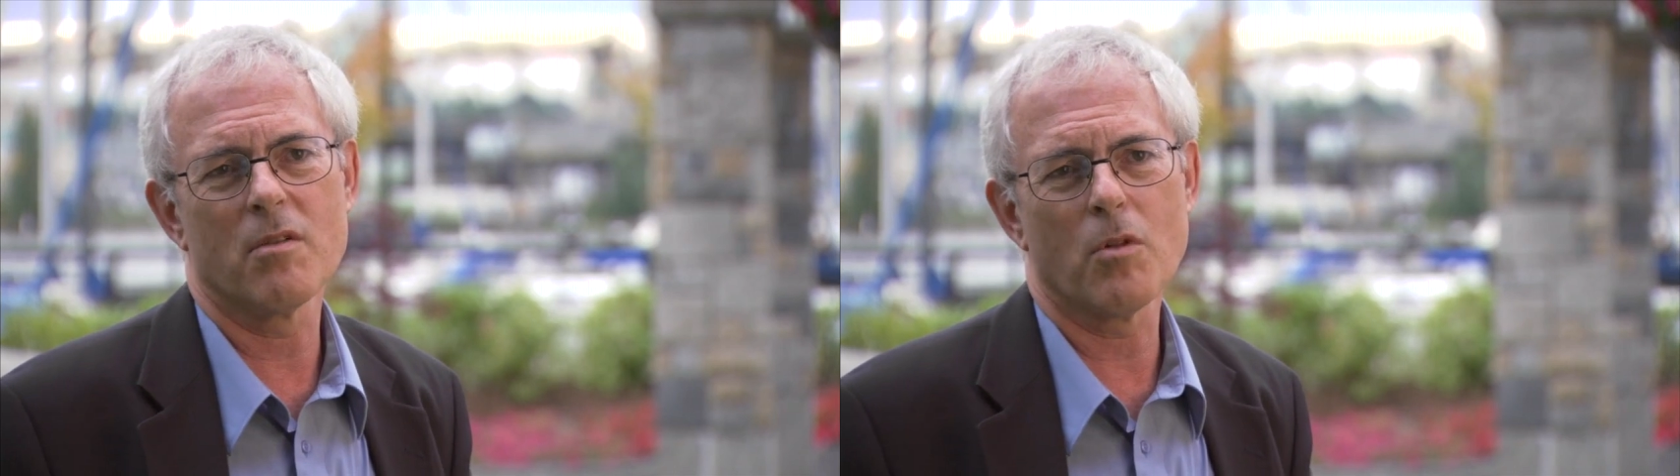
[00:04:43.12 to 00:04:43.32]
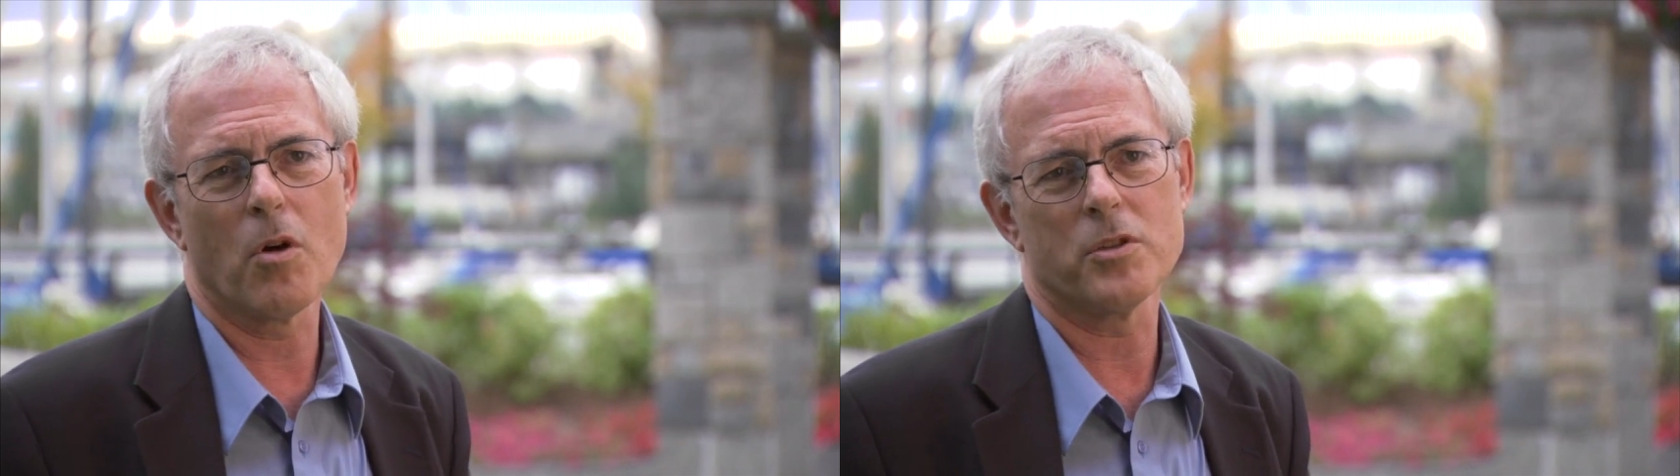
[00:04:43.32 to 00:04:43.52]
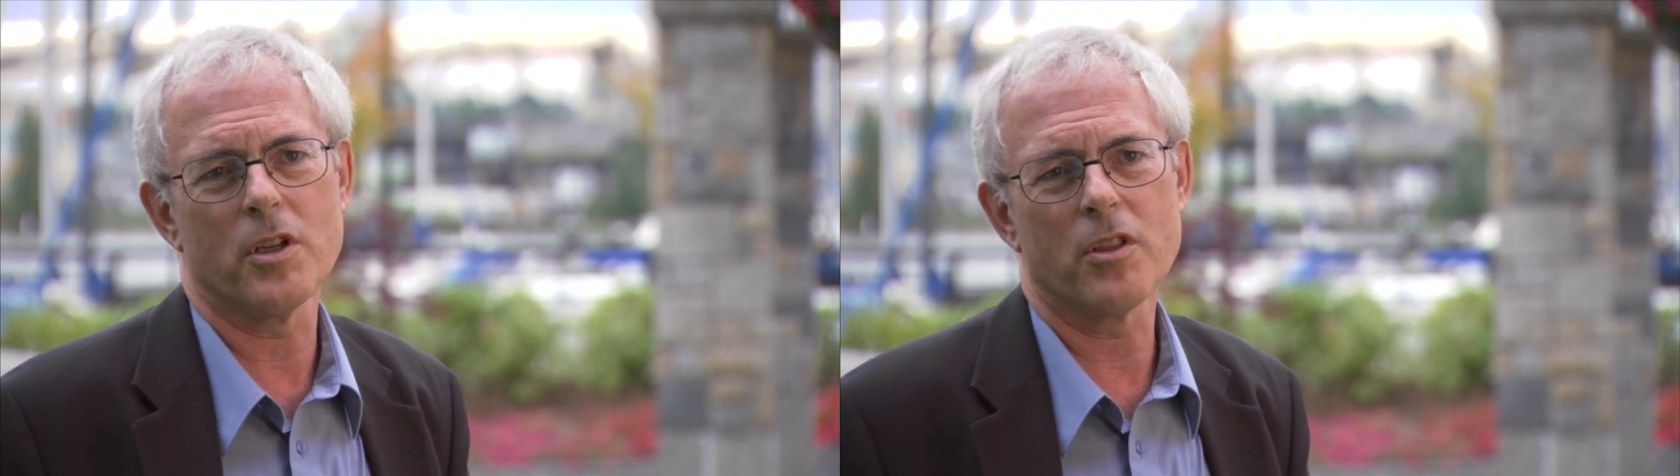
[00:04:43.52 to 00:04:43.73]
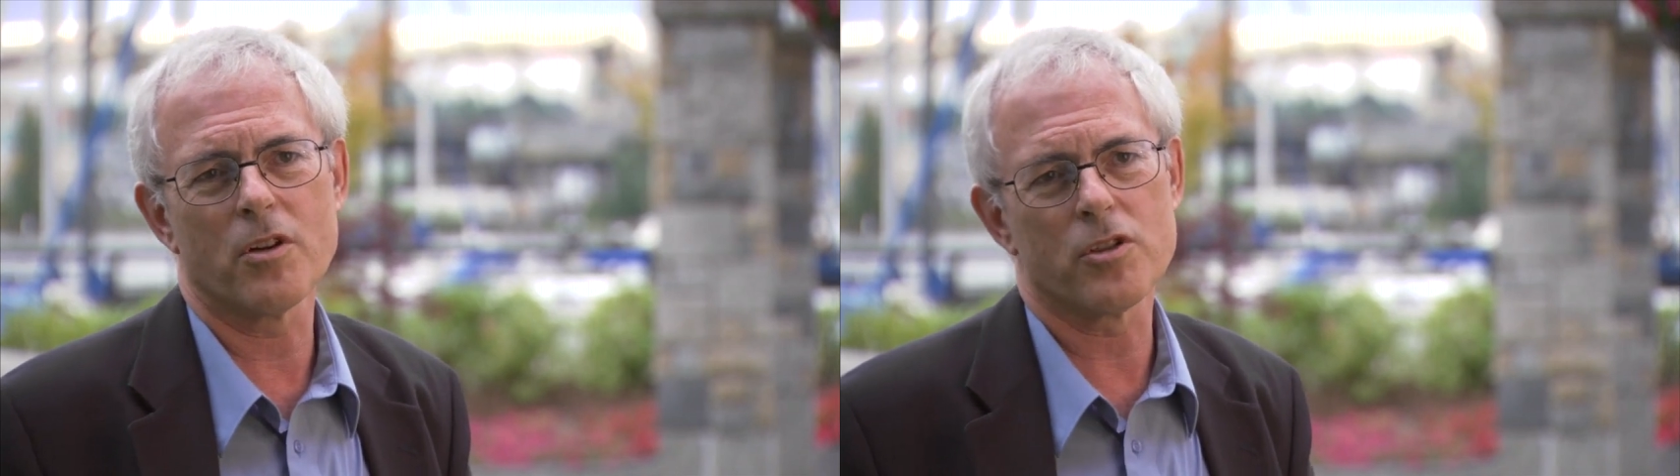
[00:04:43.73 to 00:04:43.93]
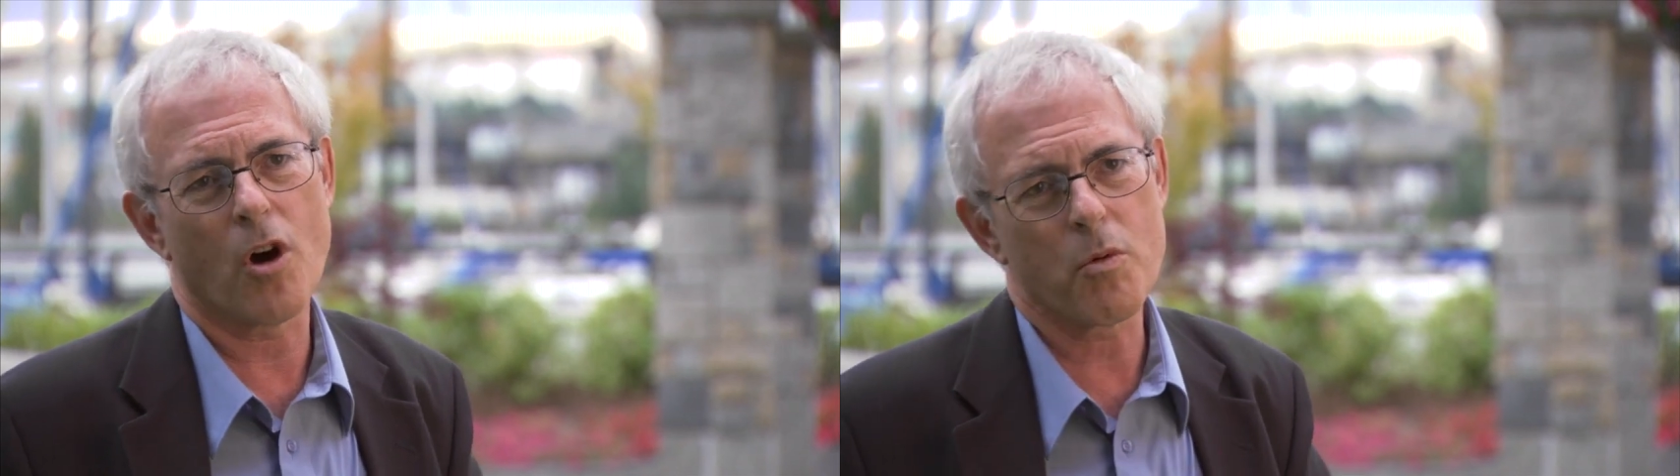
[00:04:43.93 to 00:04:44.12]
rosy. There
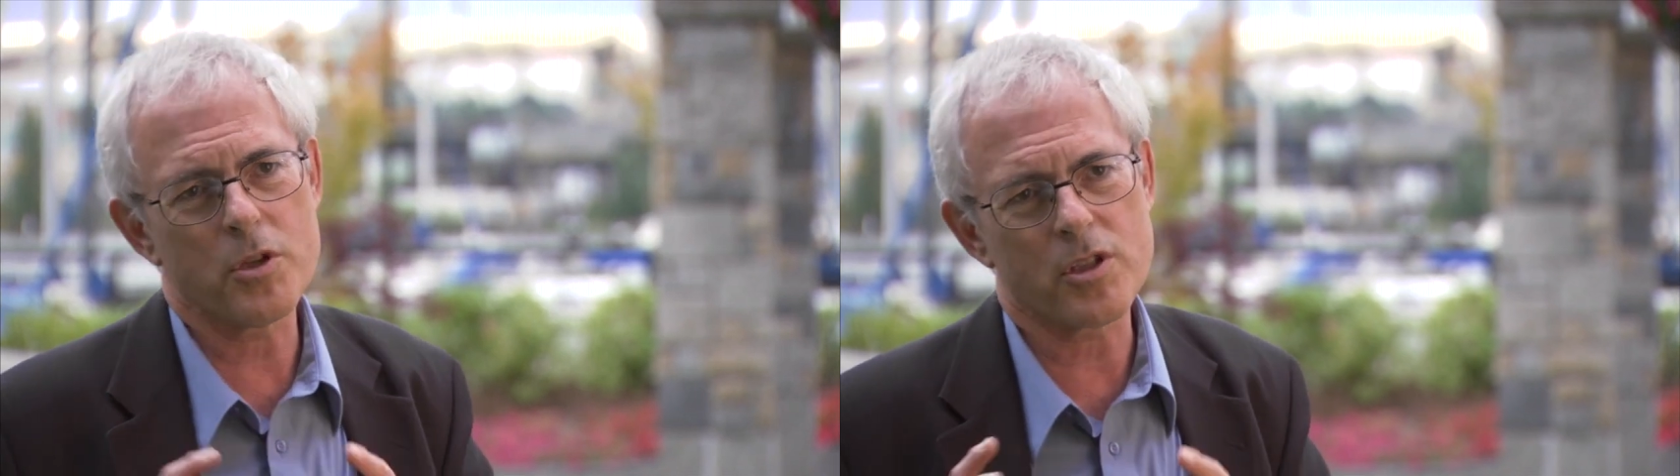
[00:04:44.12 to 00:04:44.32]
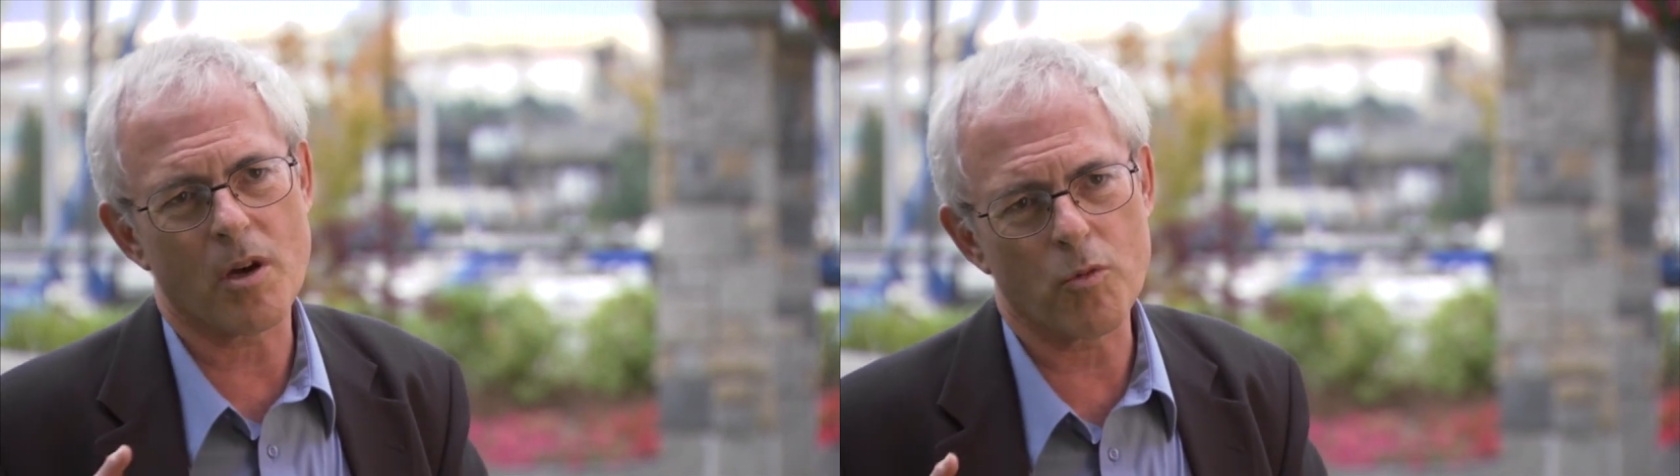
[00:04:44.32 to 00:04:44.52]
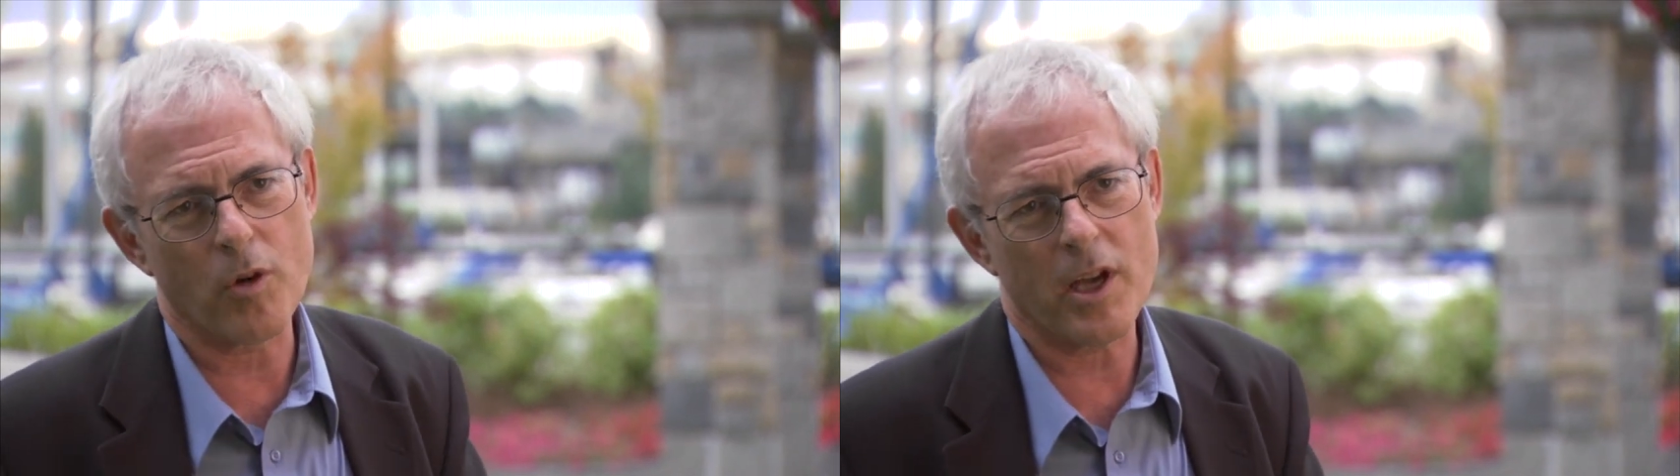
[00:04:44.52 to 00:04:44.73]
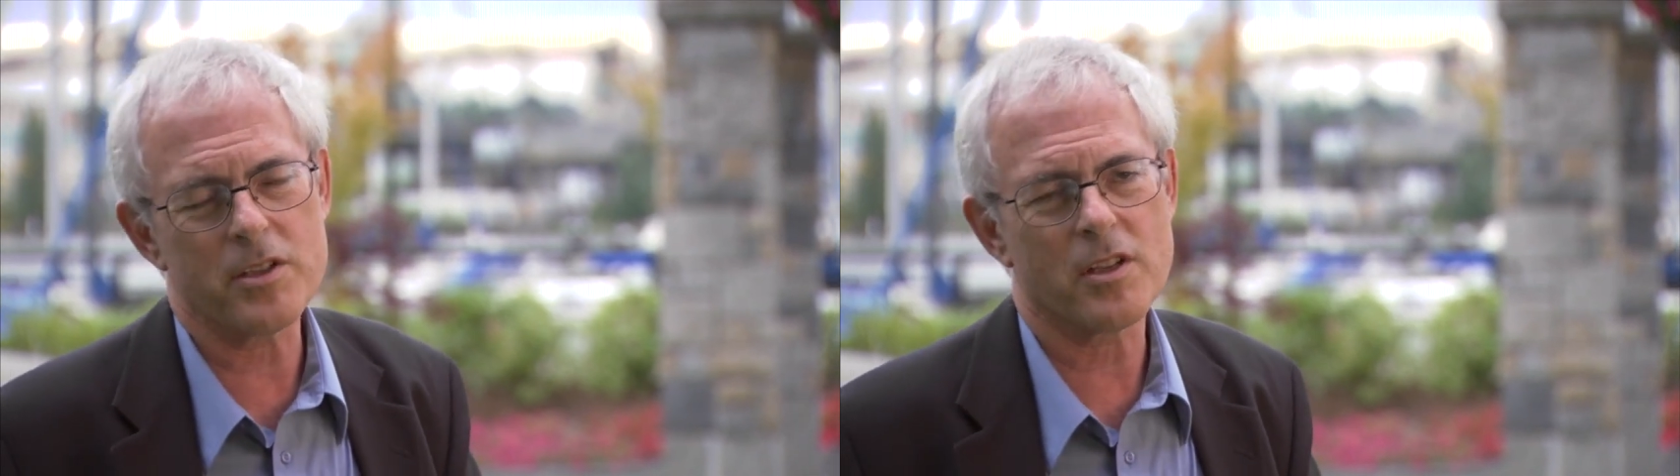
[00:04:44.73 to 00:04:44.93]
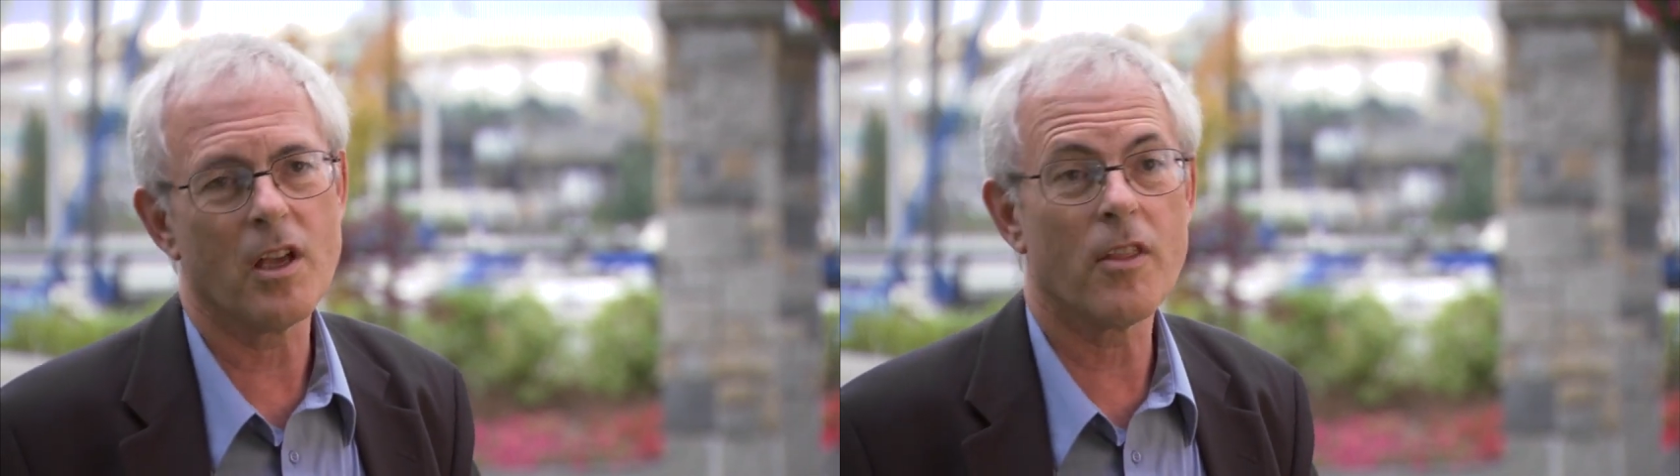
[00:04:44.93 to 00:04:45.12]
is always some risk.